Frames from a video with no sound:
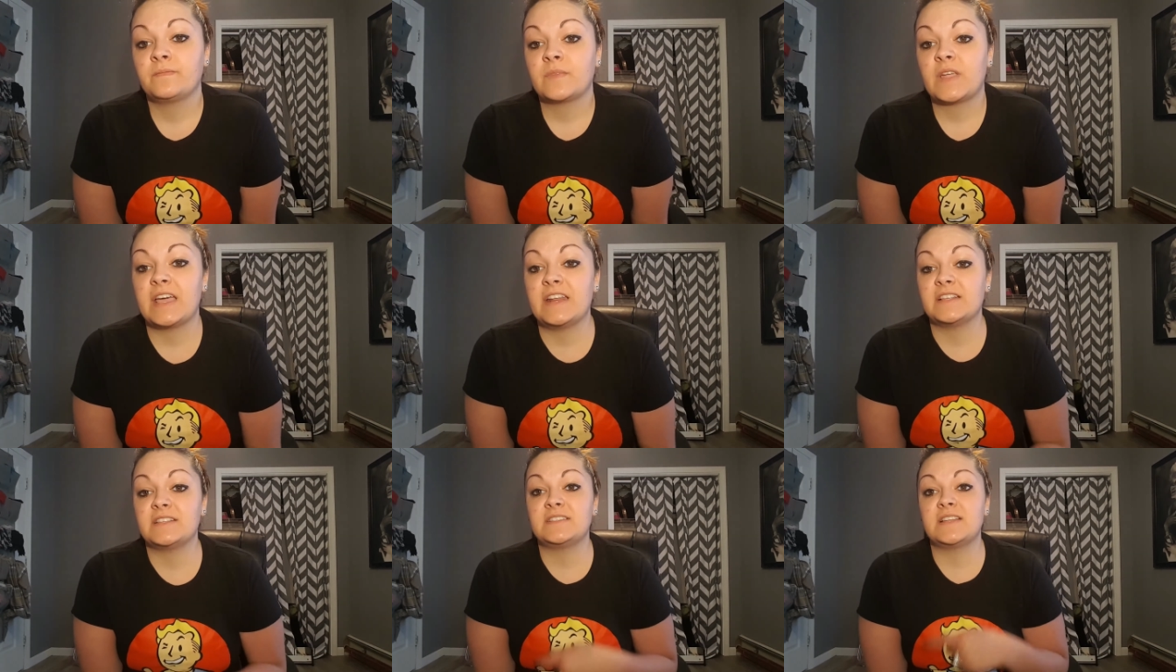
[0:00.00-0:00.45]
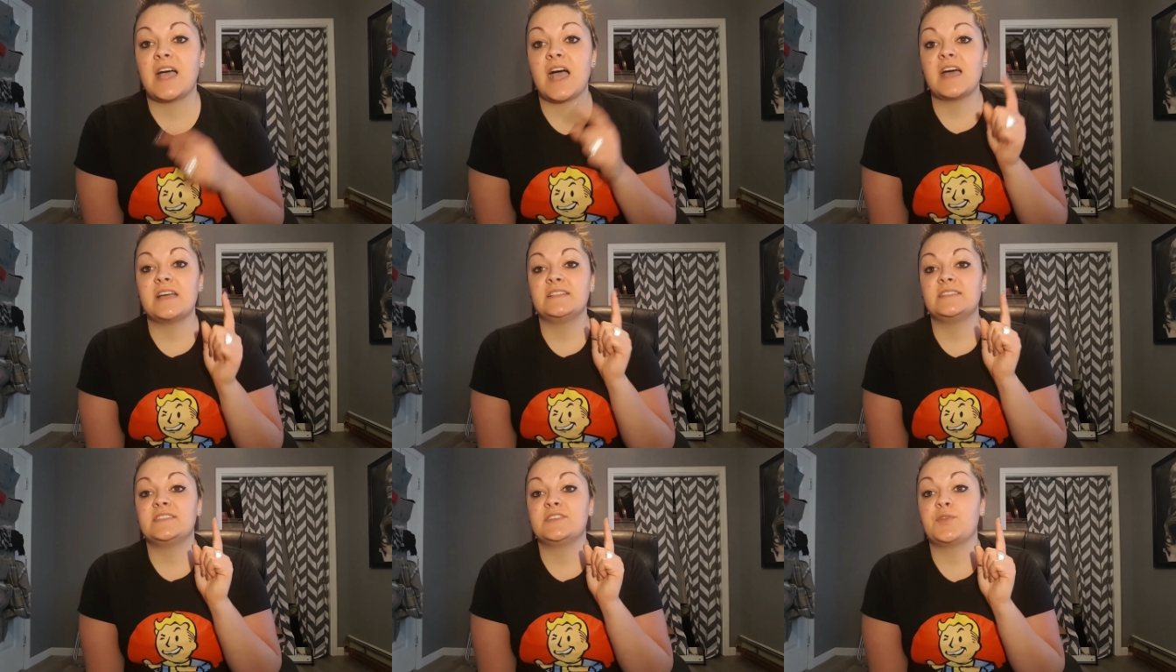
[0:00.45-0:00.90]
It is
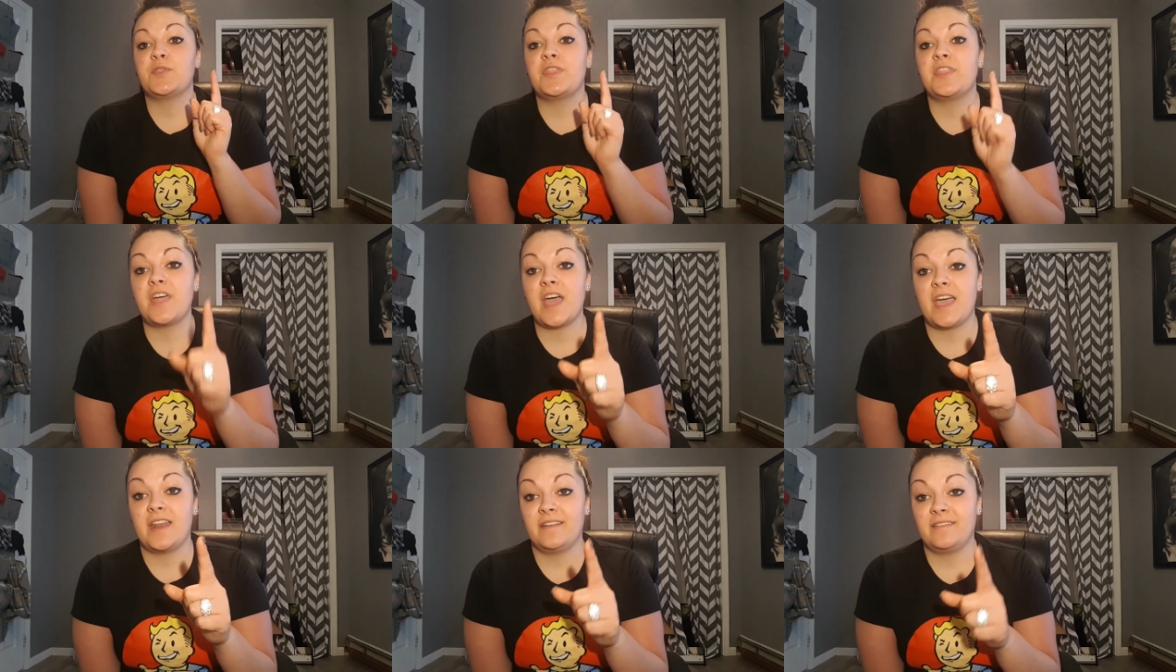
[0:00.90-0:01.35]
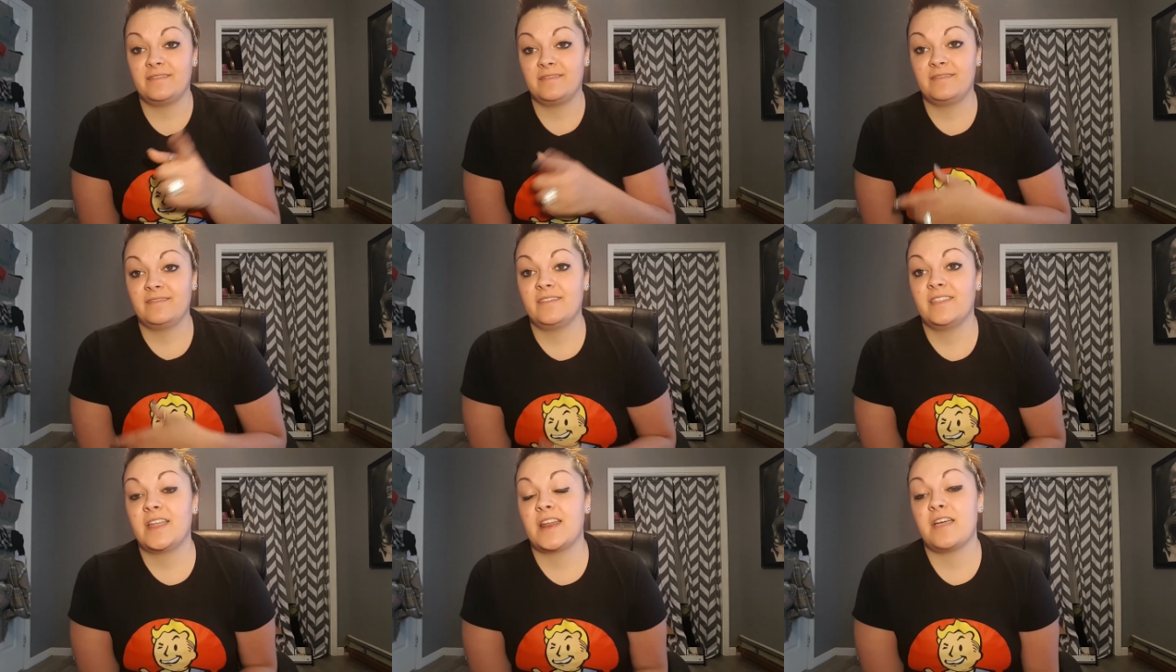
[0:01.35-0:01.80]
not until then
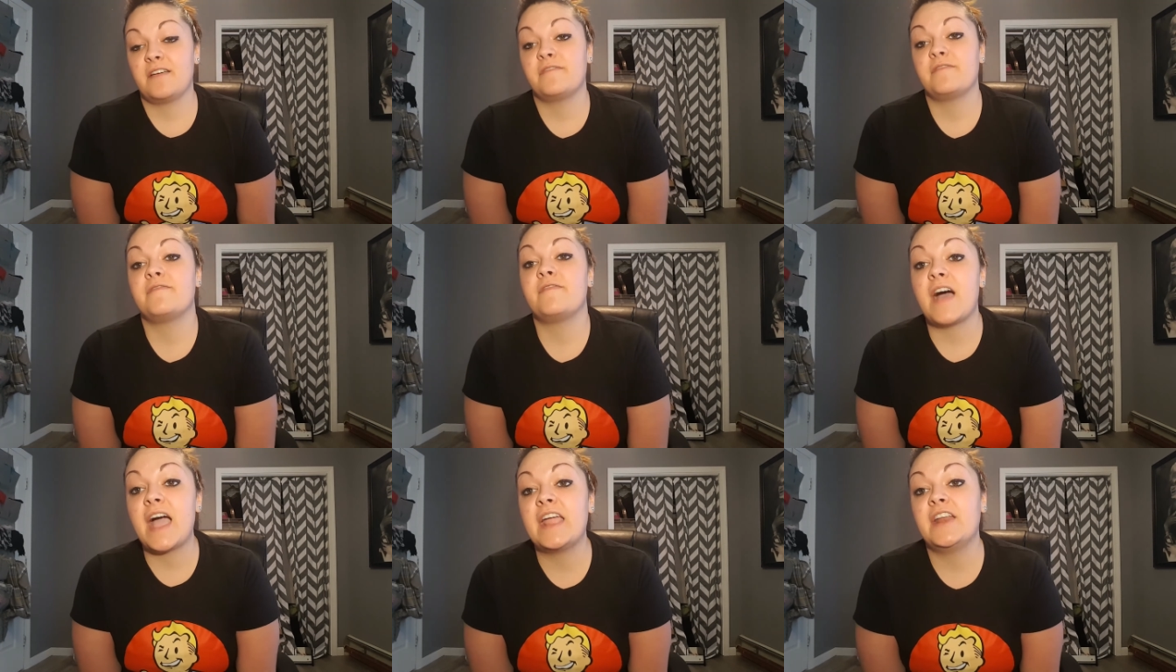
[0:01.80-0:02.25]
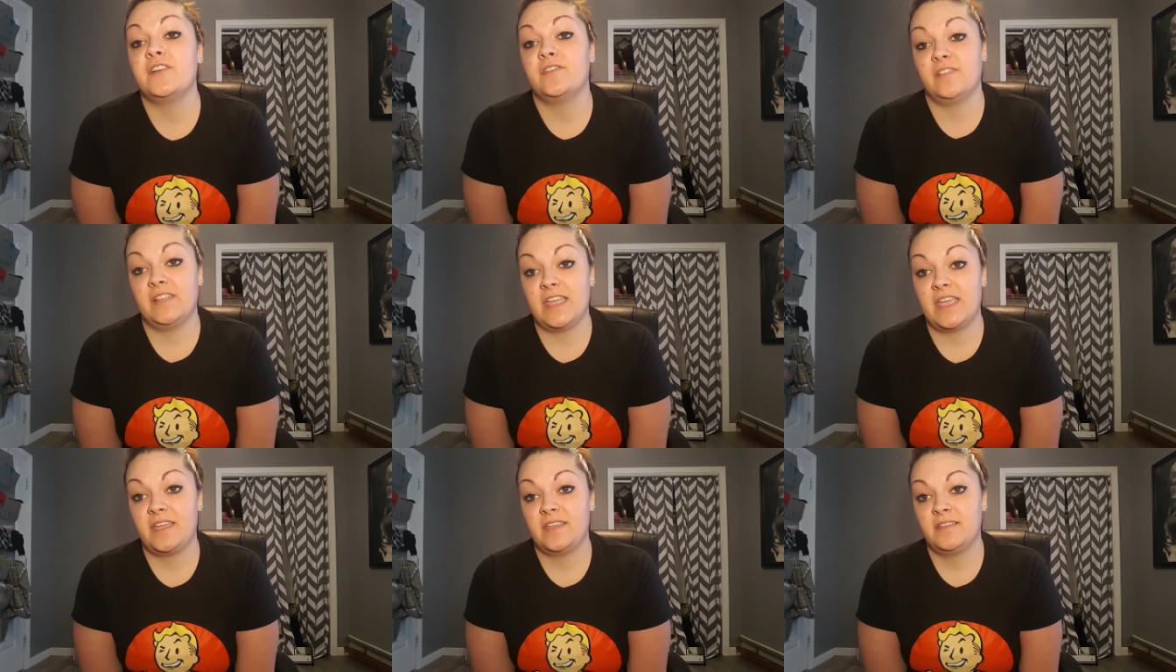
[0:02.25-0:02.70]
that I
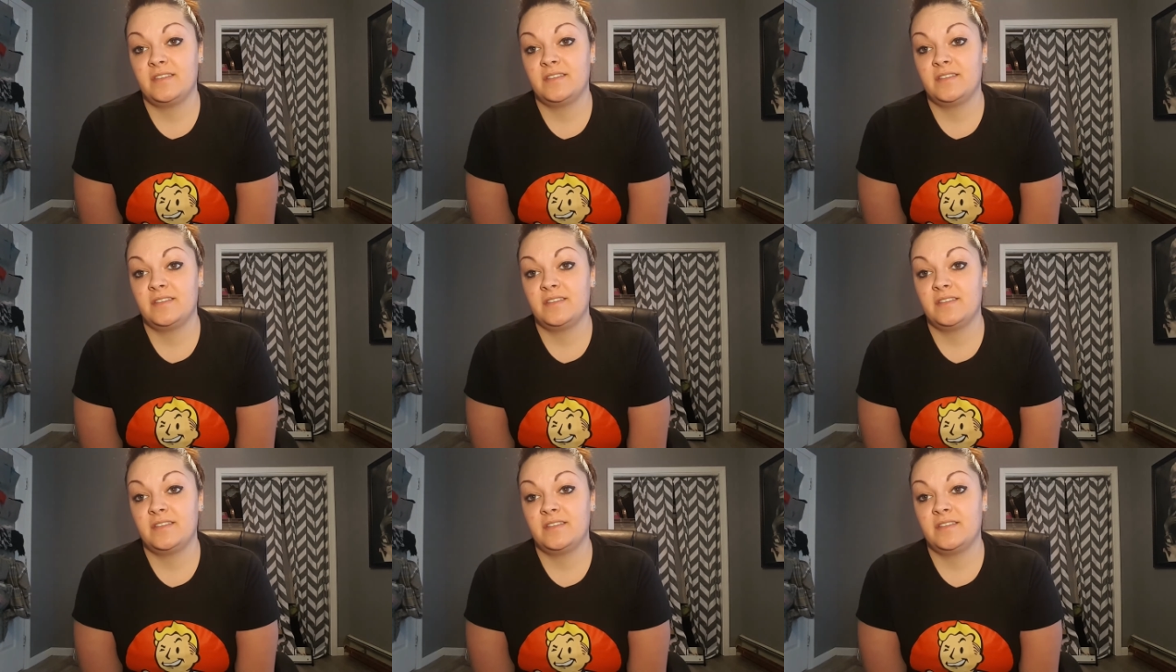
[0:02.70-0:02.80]
finally